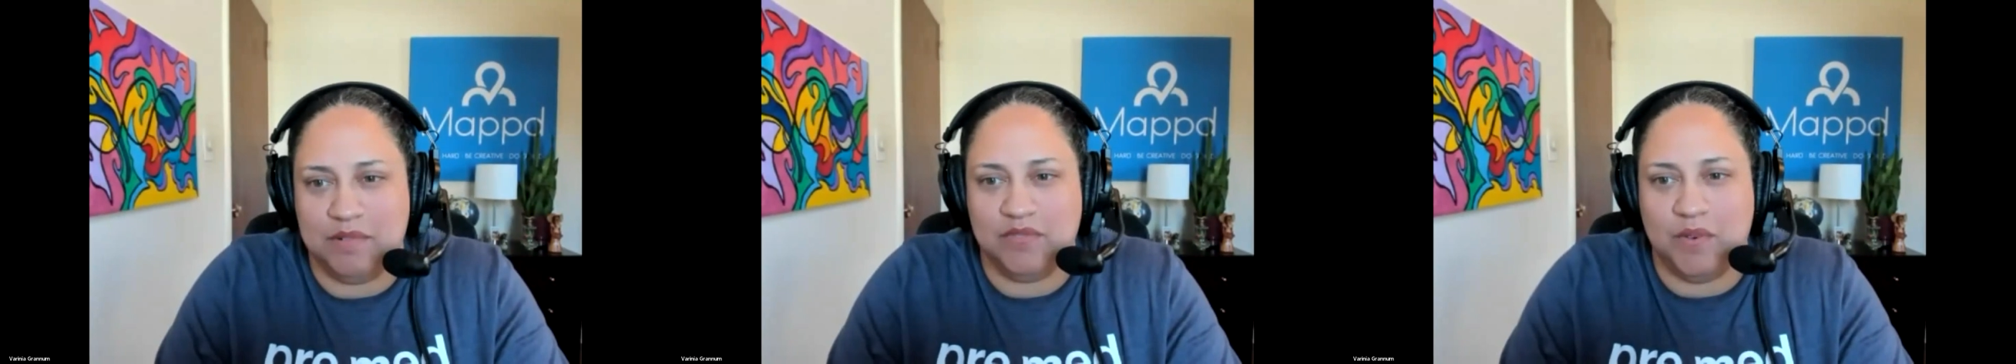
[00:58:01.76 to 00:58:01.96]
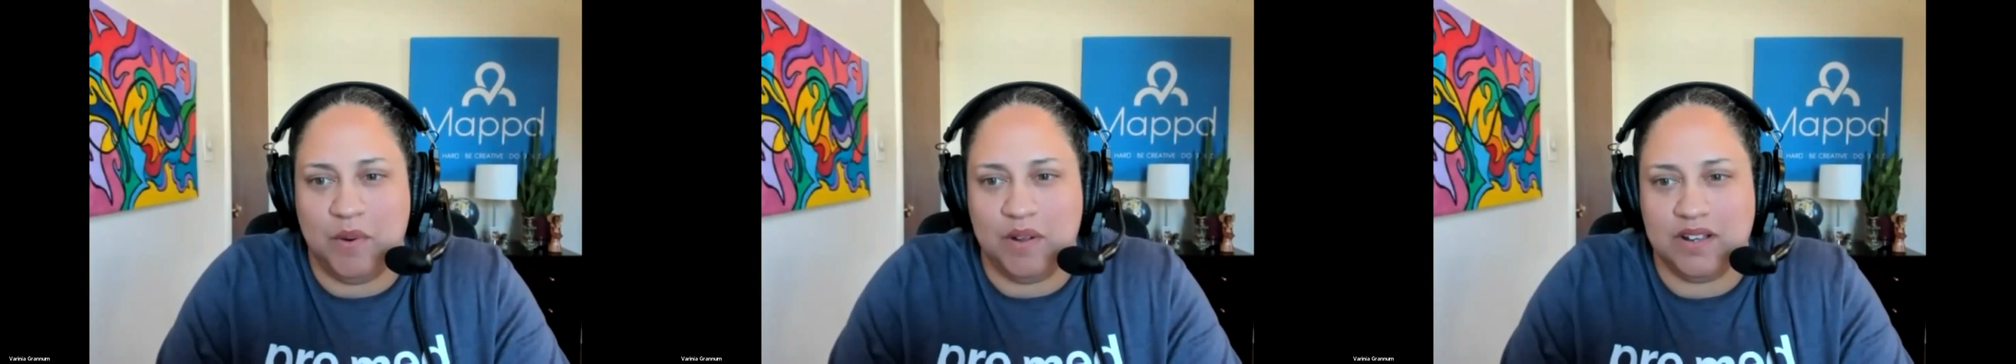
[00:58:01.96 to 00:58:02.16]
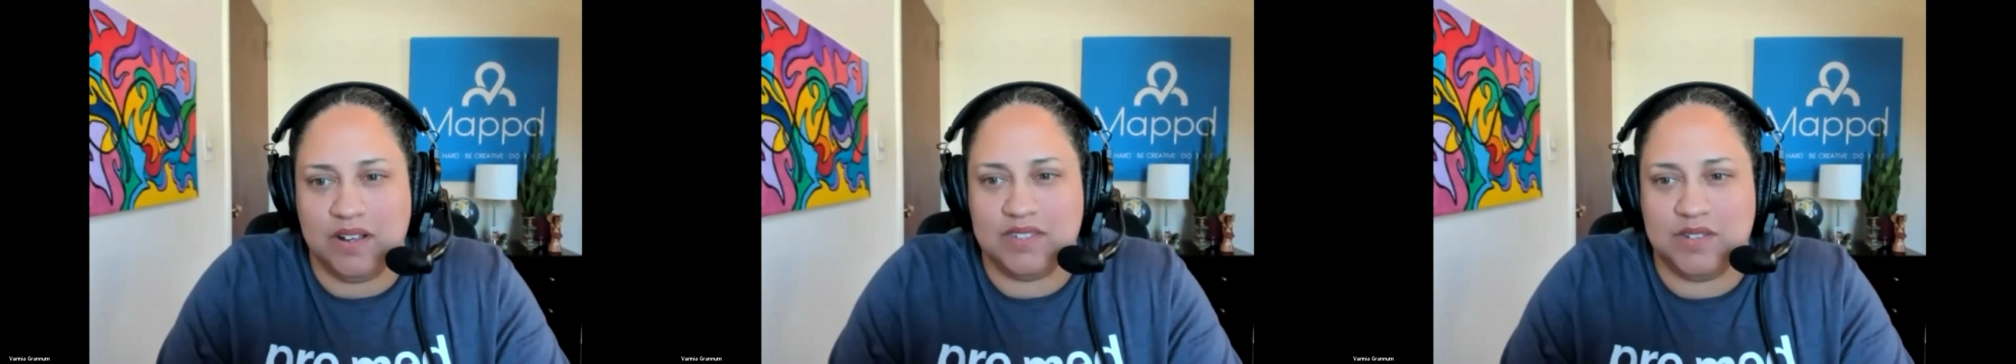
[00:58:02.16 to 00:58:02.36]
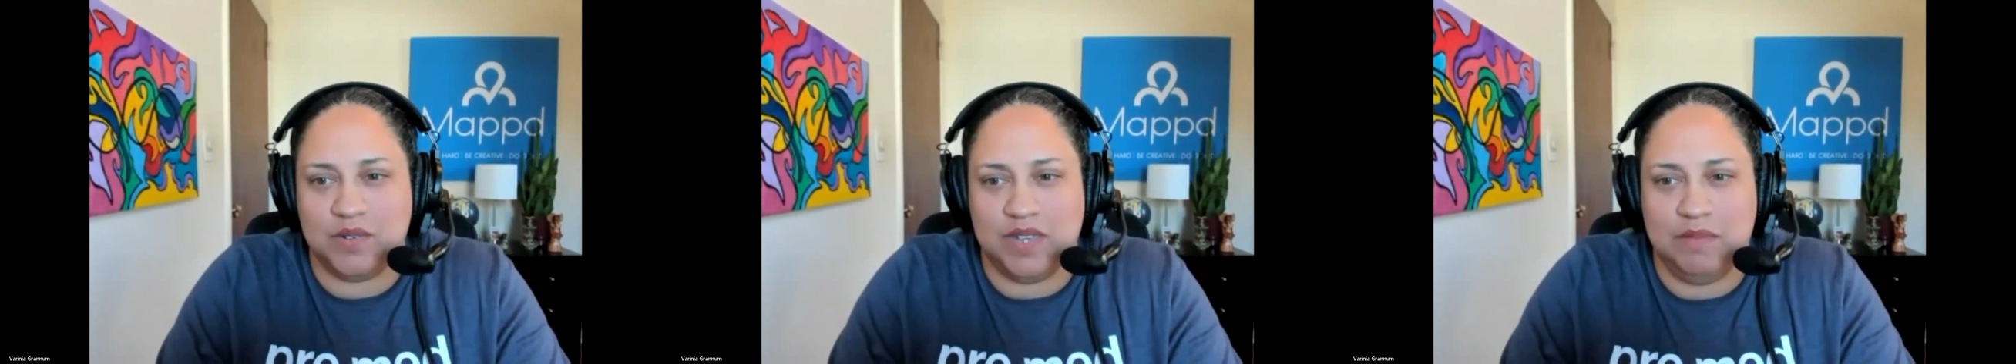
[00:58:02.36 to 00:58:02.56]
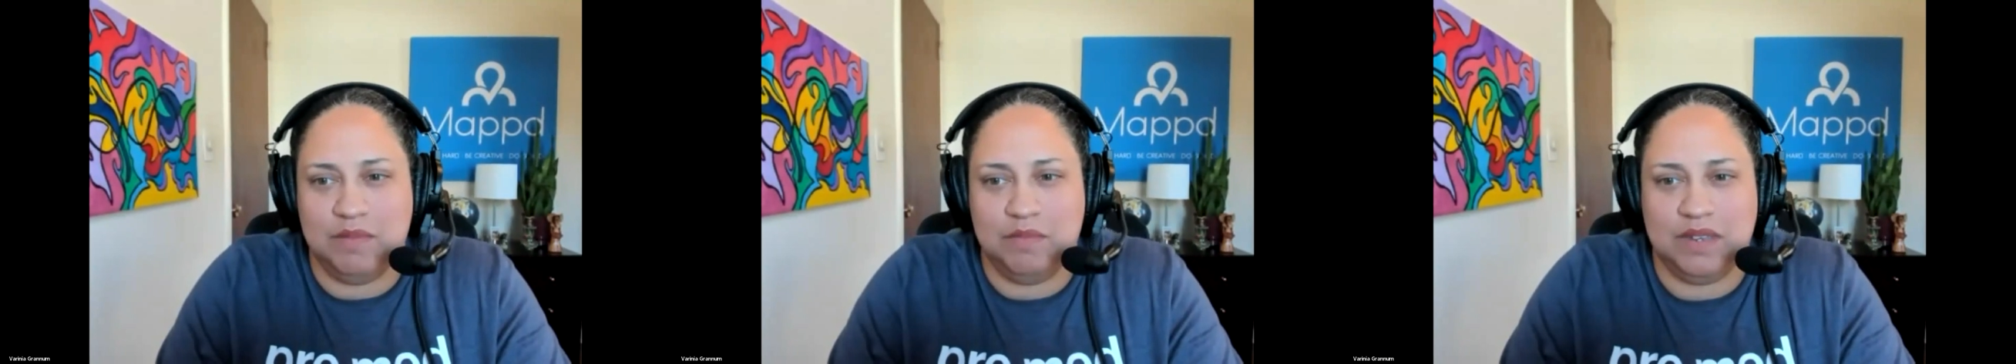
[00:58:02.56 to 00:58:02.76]
before so
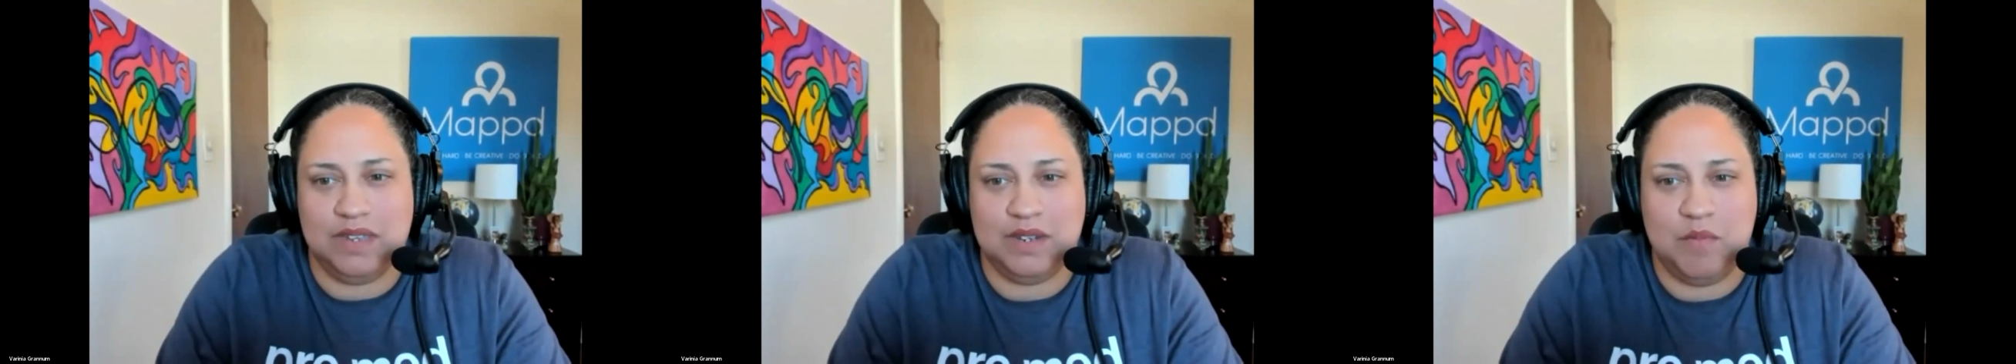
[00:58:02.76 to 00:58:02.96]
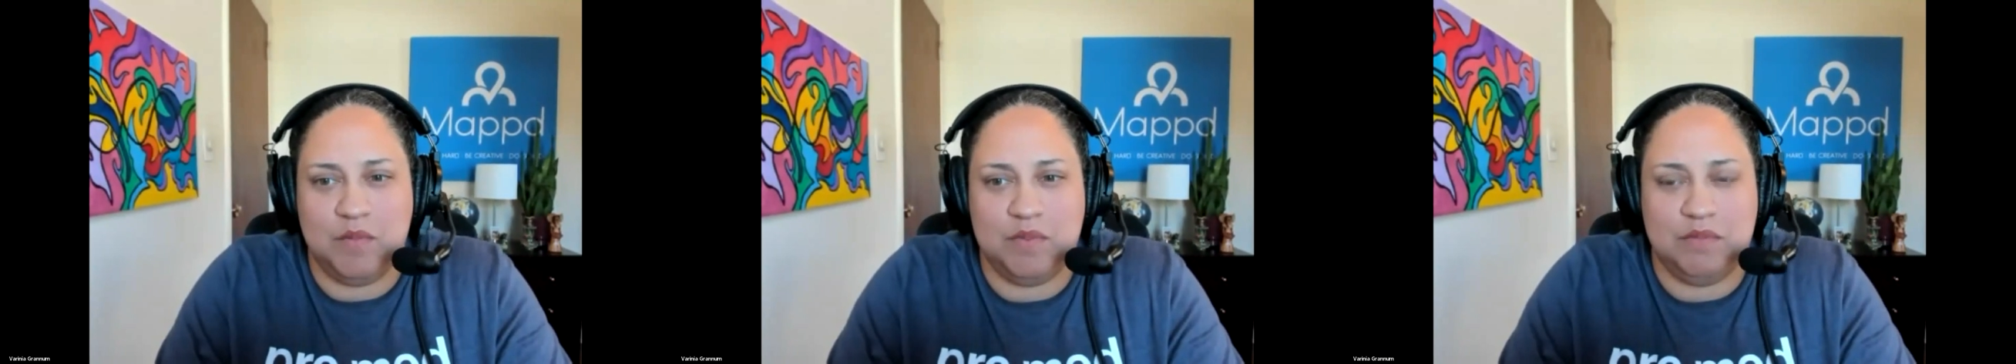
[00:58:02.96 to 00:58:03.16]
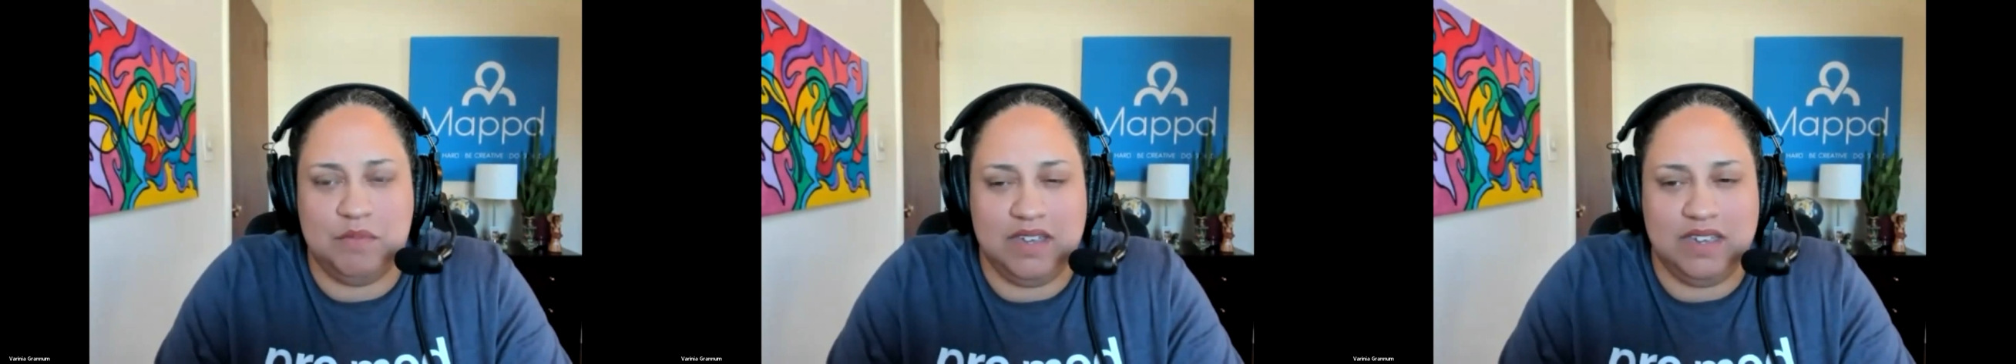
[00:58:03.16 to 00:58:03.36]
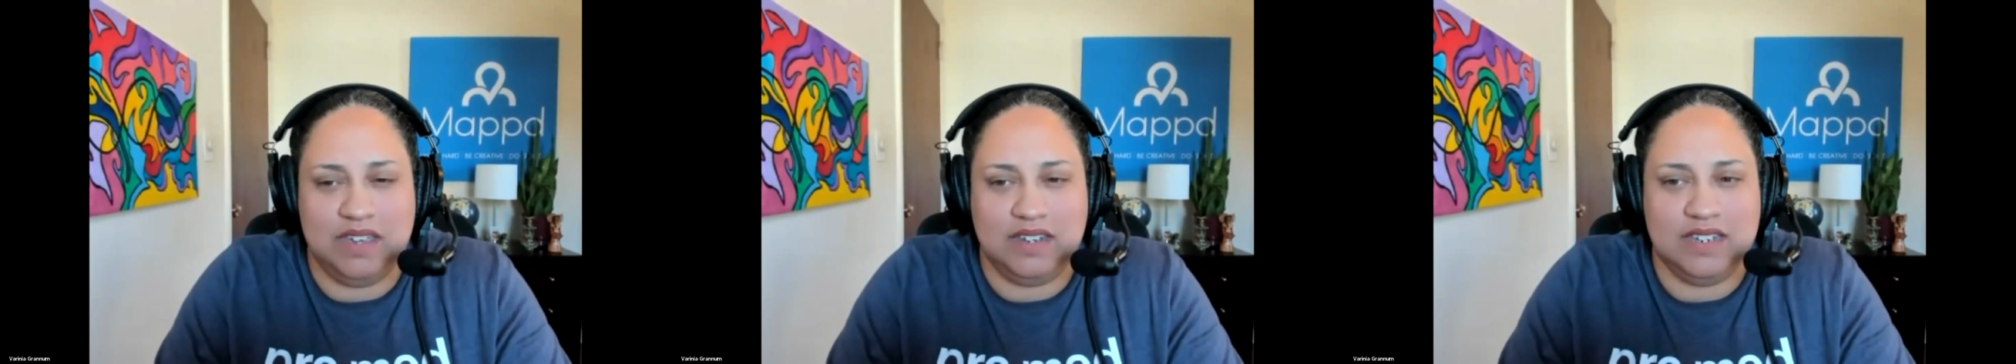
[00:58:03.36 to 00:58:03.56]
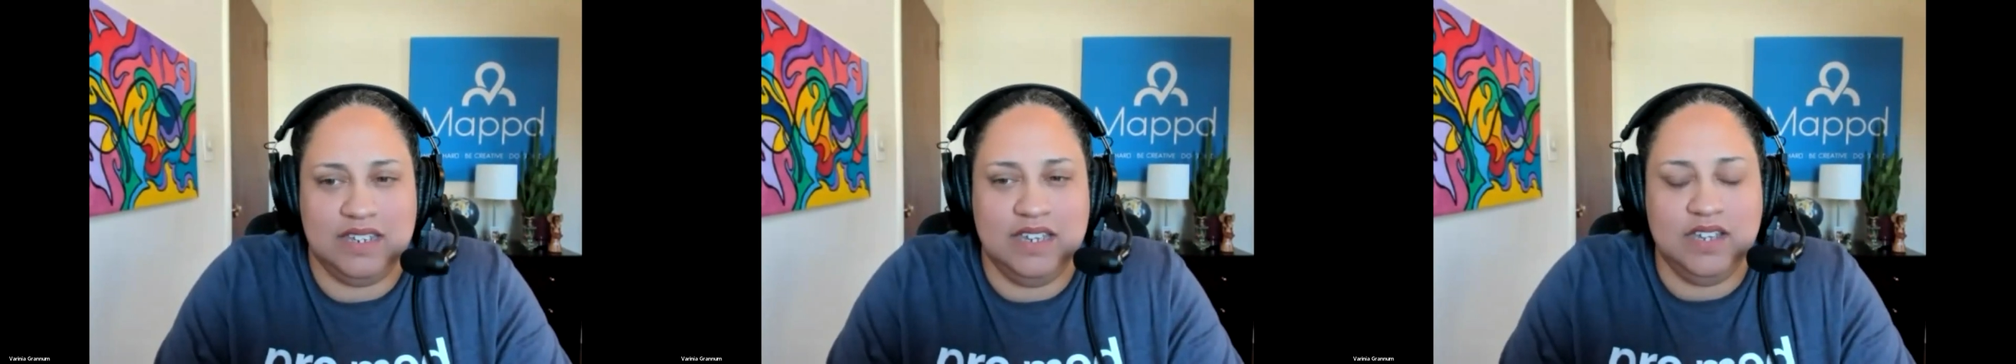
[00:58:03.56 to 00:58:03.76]
keeping an open
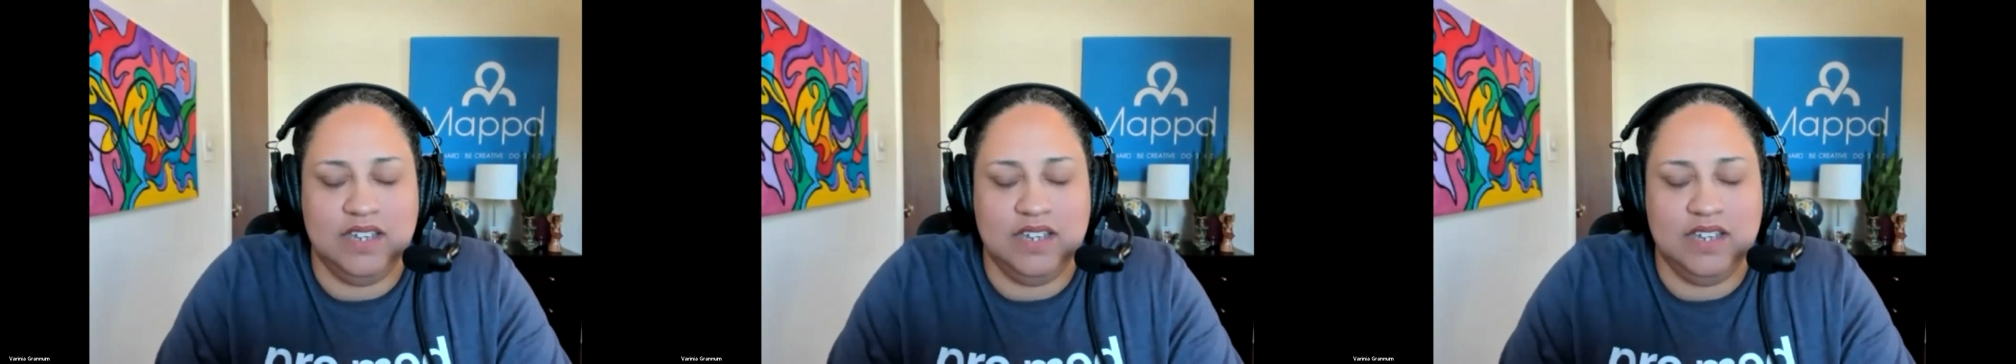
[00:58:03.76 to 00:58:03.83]
mind